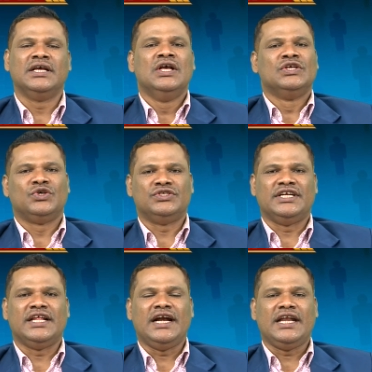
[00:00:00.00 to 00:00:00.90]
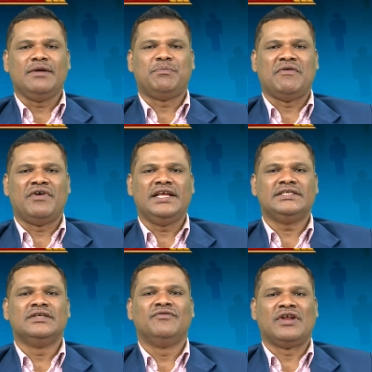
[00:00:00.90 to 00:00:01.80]
So, generating power is
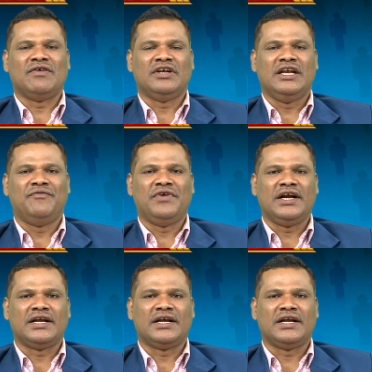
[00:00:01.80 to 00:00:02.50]
one of the different,